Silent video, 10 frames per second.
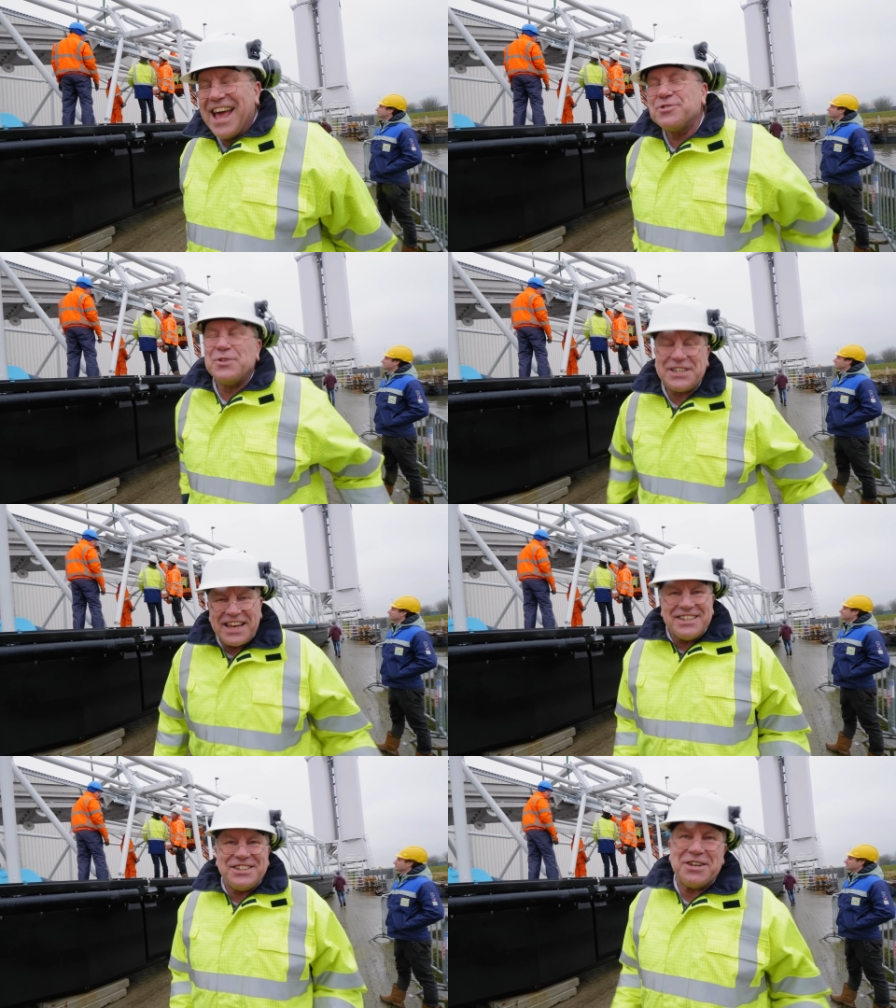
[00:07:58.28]
As we
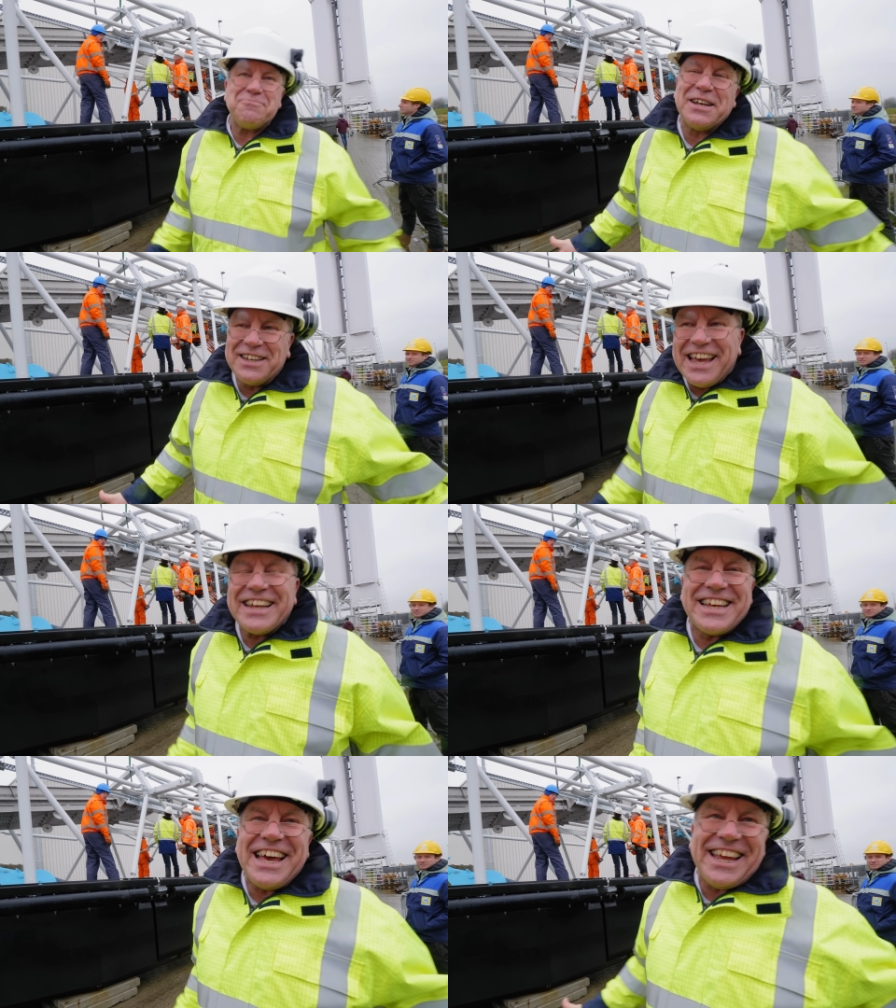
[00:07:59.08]
say in shipbuilding,
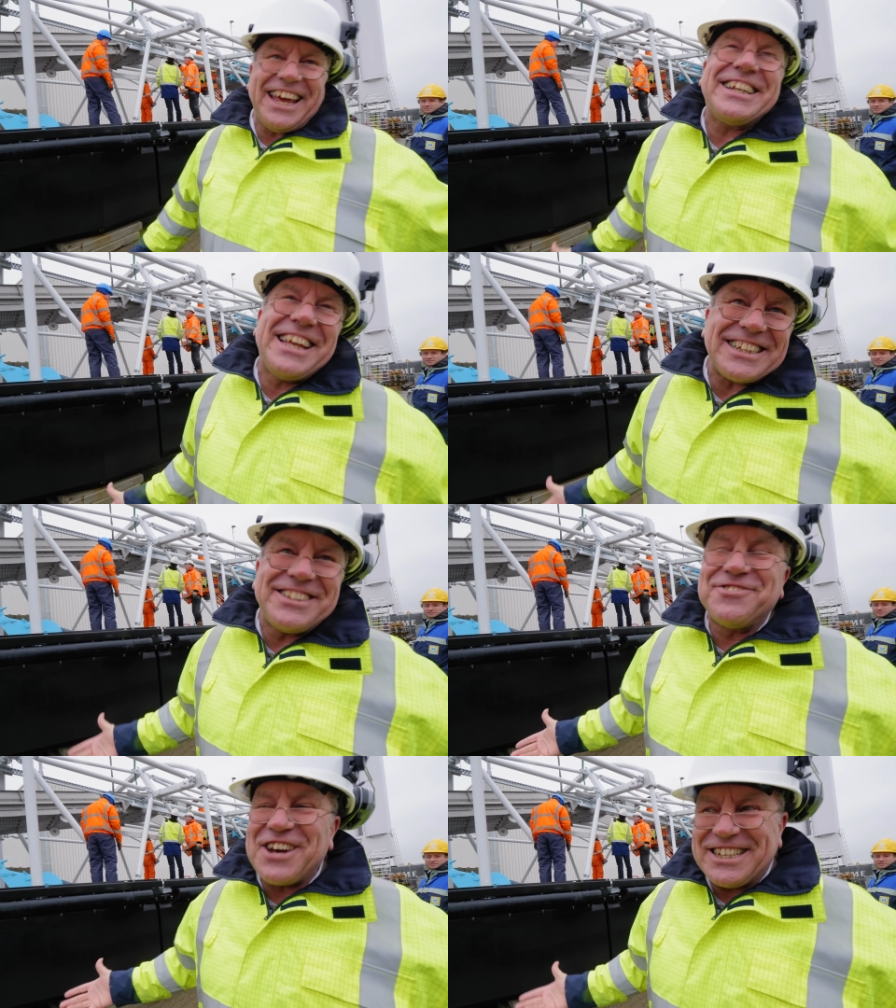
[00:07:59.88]
it, get, it
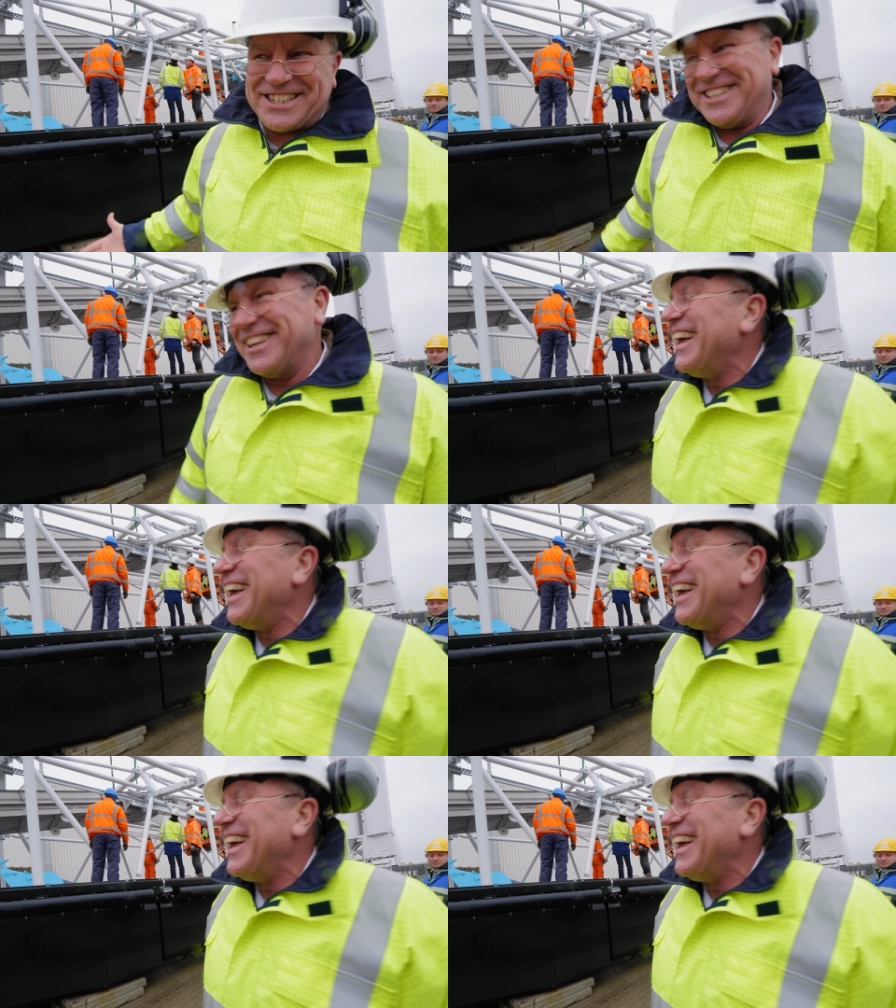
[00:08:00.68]
gets dressed.